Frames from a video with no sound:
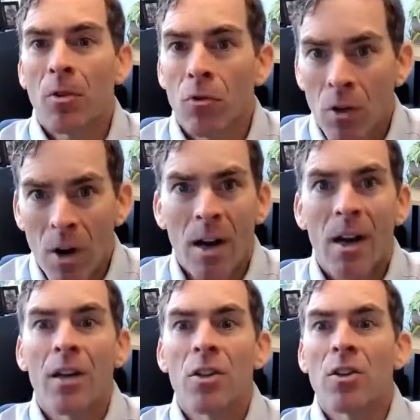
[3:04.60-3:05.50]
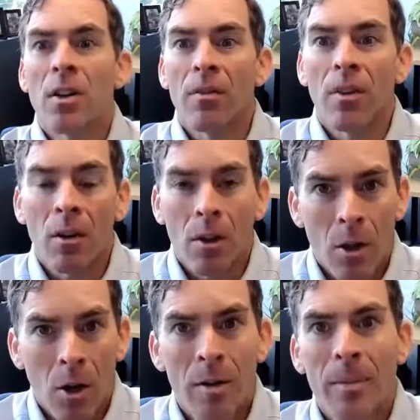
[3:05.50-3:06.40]
barrage of
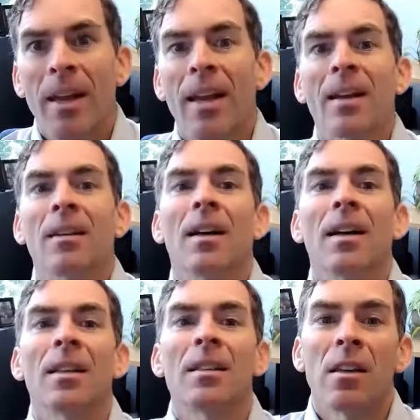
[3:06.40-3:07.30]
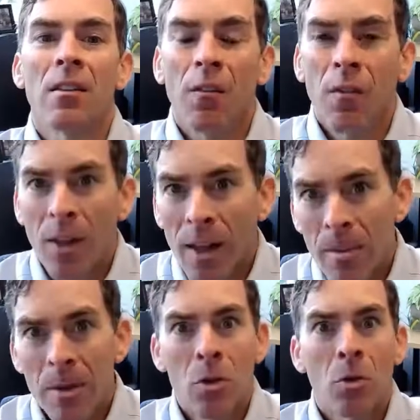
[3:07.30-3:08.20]
alarming headlines,
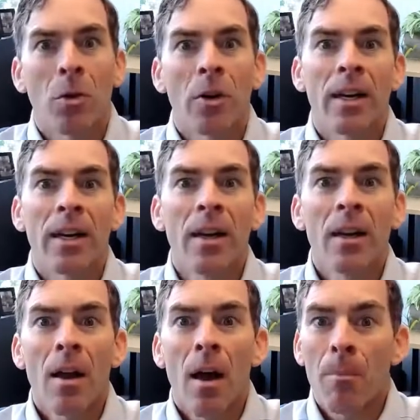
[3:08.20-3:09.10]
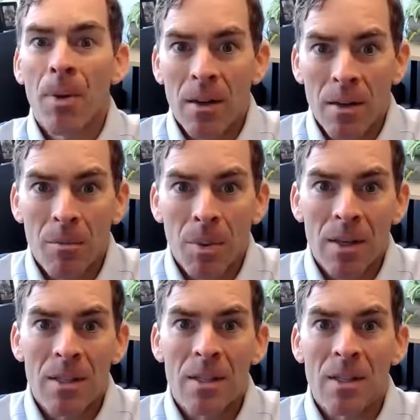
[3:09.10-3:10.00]
inflammatory opinion
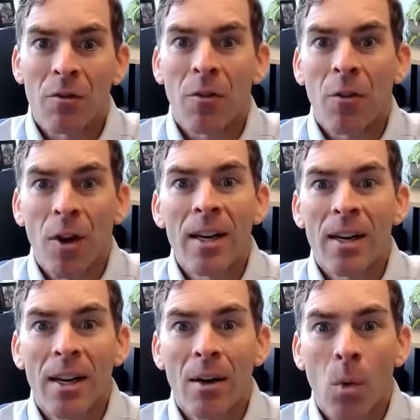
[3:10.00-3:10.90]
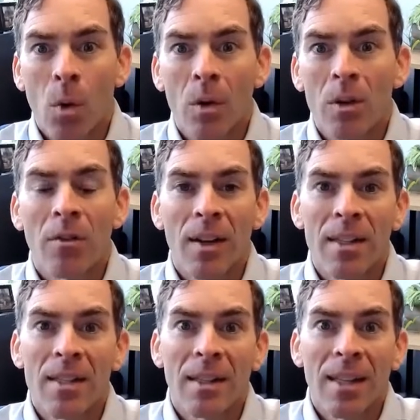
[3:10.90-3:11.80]
pieces, and frightening world
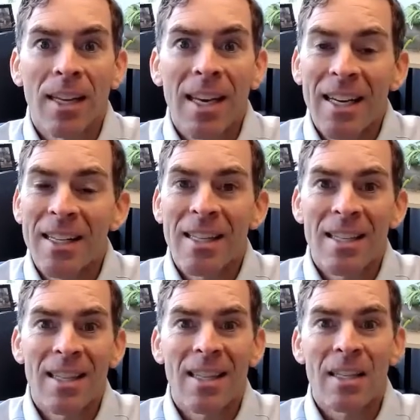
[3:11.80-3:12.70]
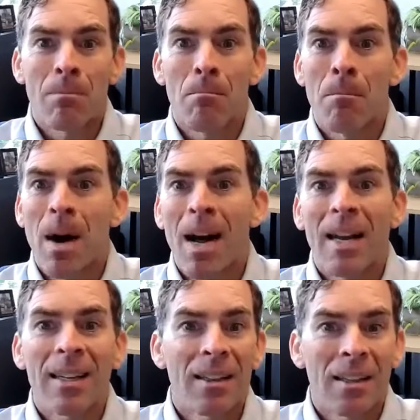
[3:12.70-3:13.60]
events leads to this
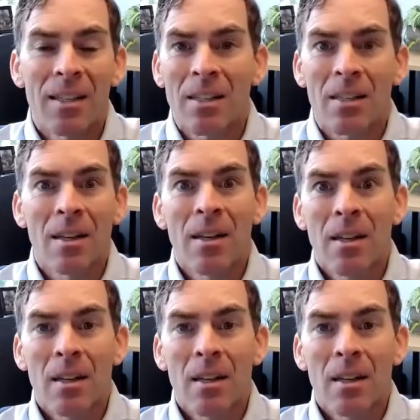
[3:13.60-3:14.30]
mindless,